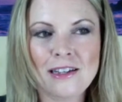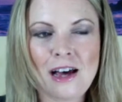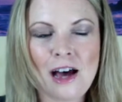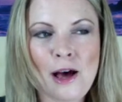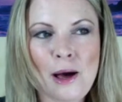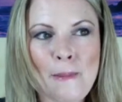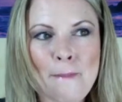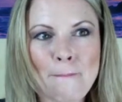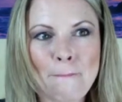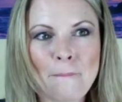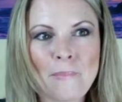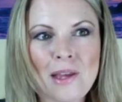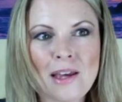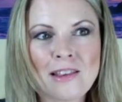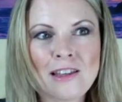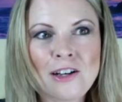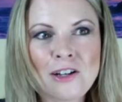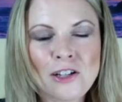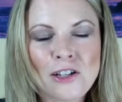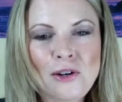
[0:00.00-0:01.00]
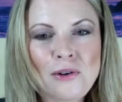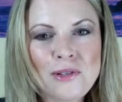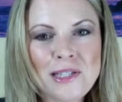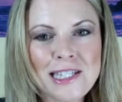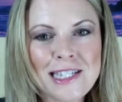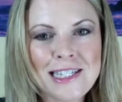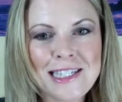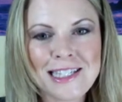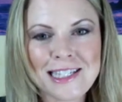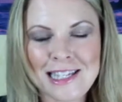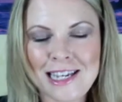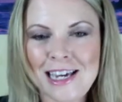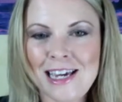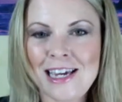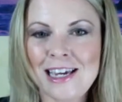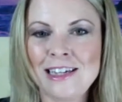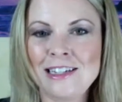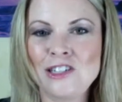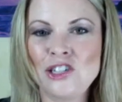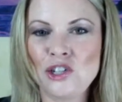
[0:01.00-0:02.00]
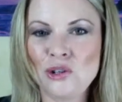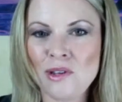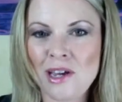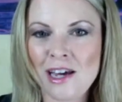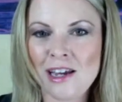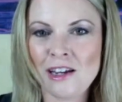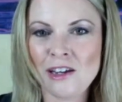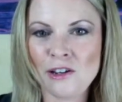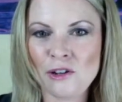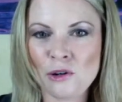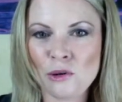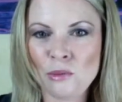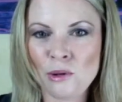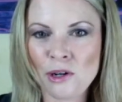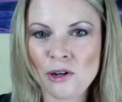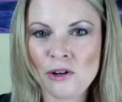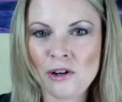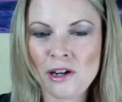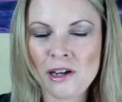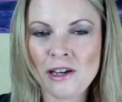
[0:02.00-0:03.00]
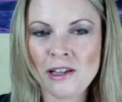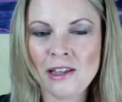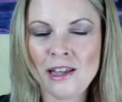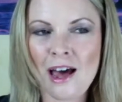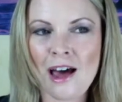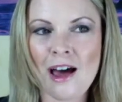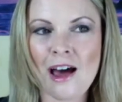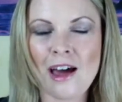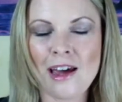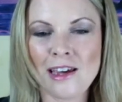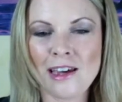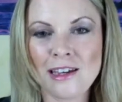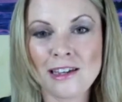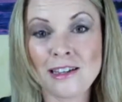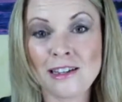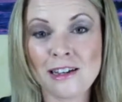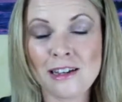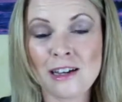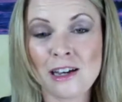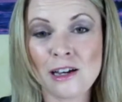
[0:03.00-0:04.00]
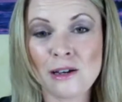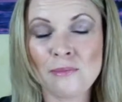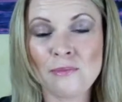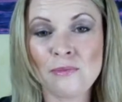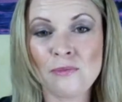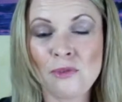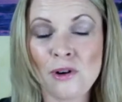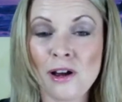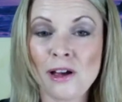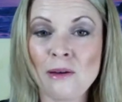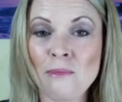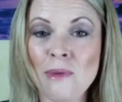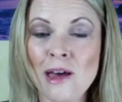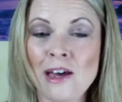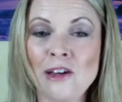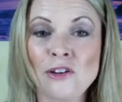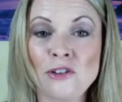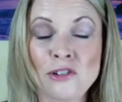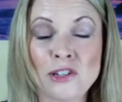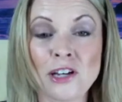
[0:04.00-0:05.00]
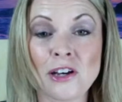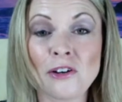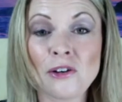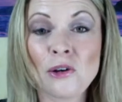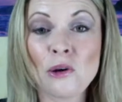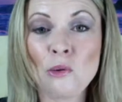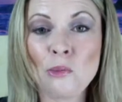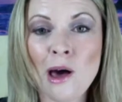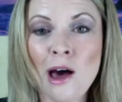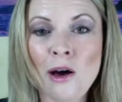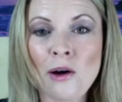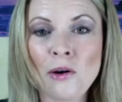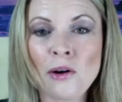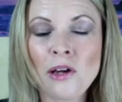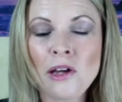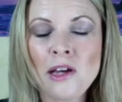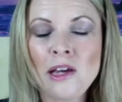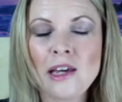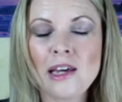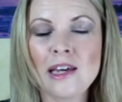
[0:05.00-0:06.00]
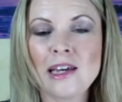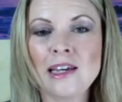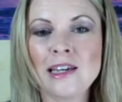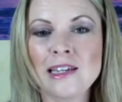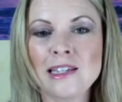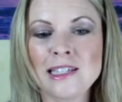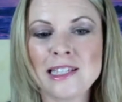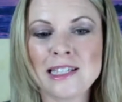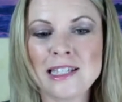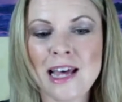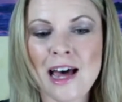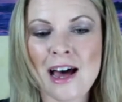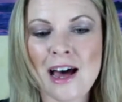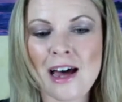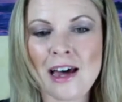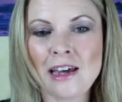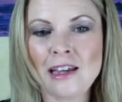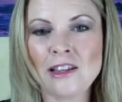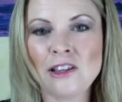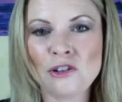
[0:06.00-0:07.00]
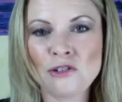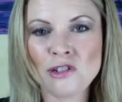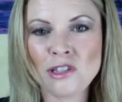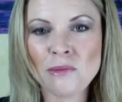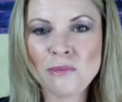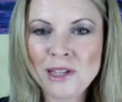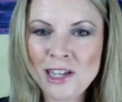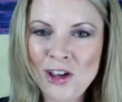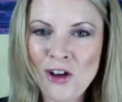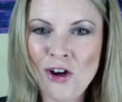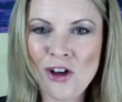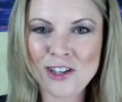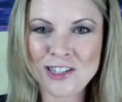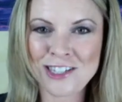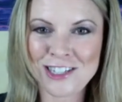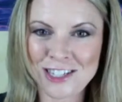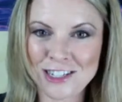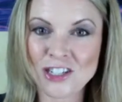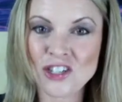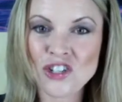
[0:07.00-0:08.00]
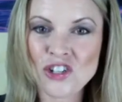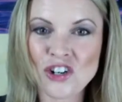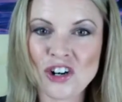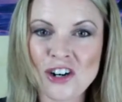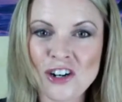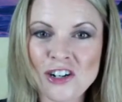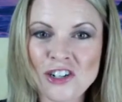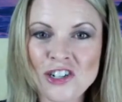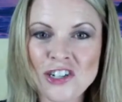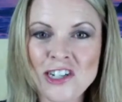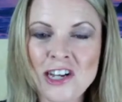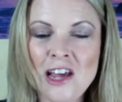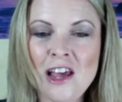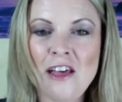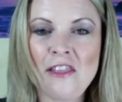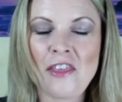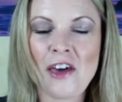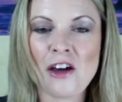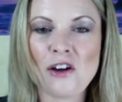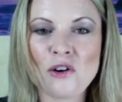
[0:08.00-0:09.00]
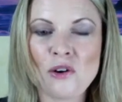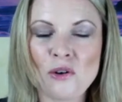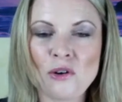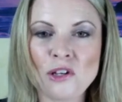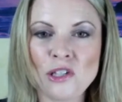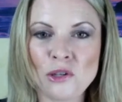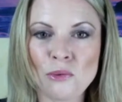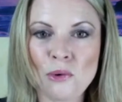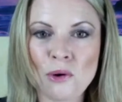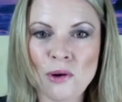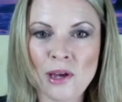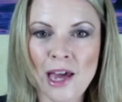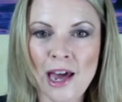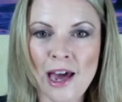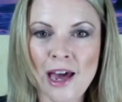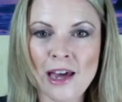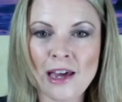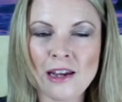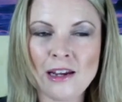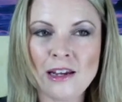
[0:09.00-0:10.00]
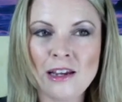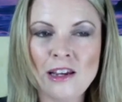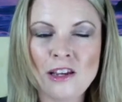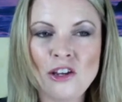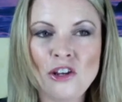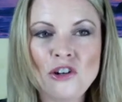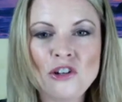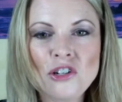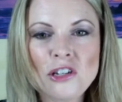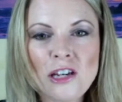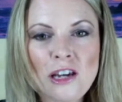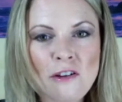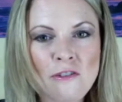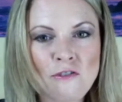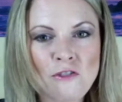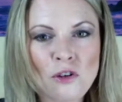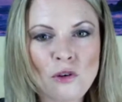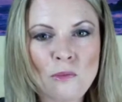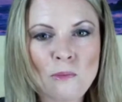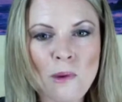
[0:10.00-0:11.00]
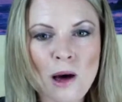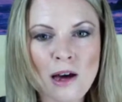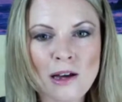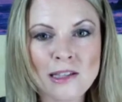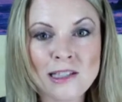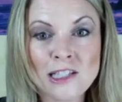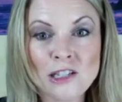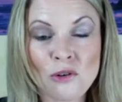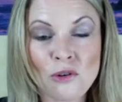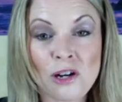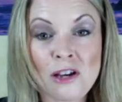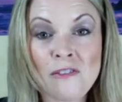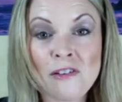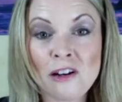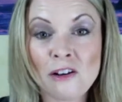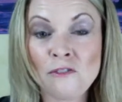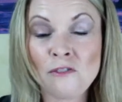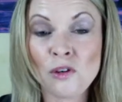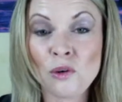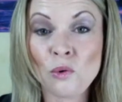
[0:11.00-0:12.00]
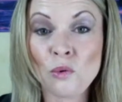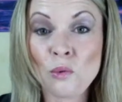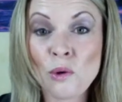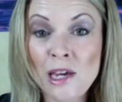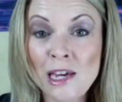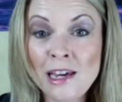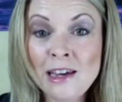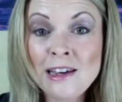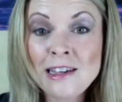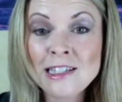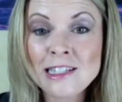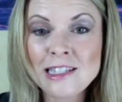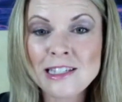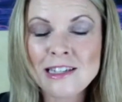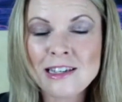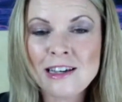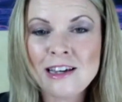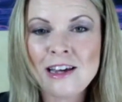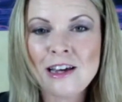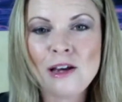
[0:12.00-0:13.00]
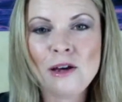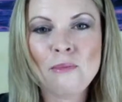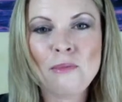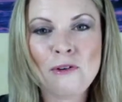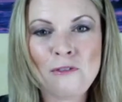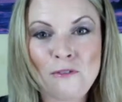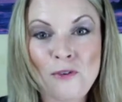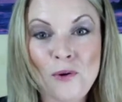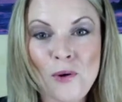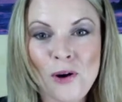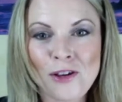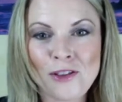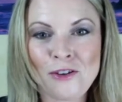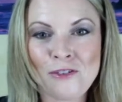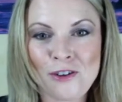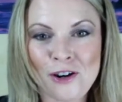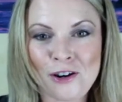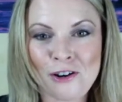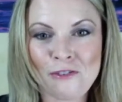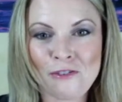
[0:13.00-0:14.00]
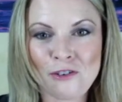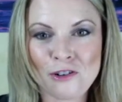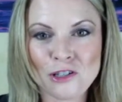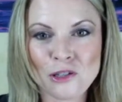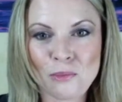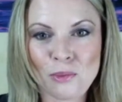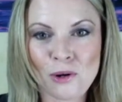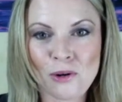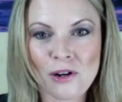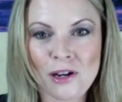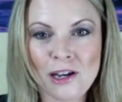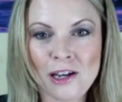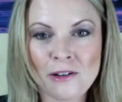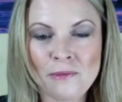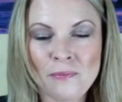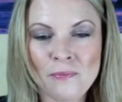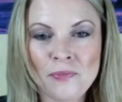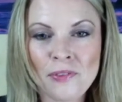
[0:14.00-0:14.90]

Um, the closest thing to getting your period that I can um, recommend or tell you about is that there's something called discharge that girls will get usually a few months or even a few weeks before their very first period.